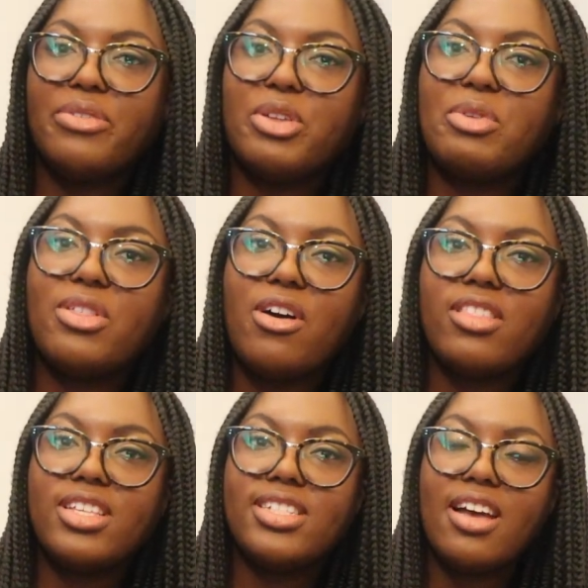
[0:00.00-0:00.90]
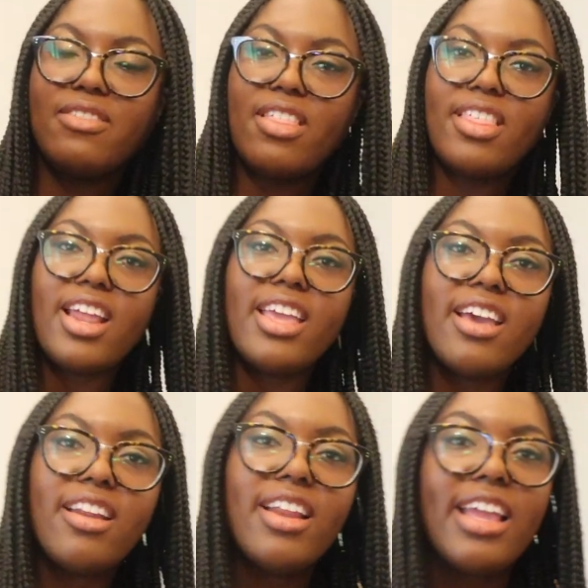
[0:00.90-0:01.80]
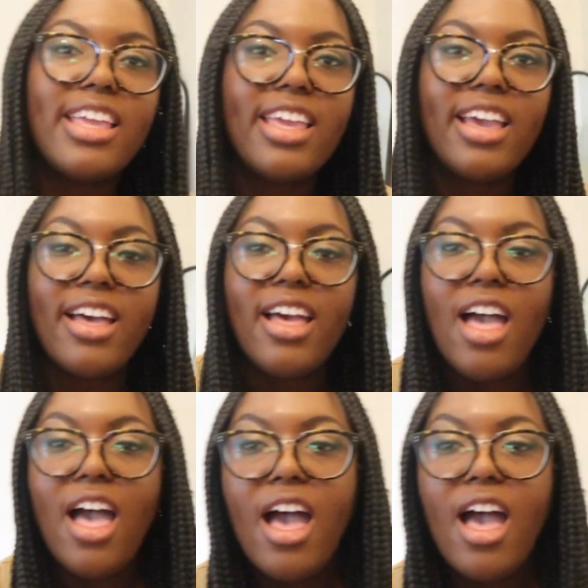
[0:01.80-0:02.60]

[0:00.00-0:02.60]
filled with all the stuff that I got at Ikea.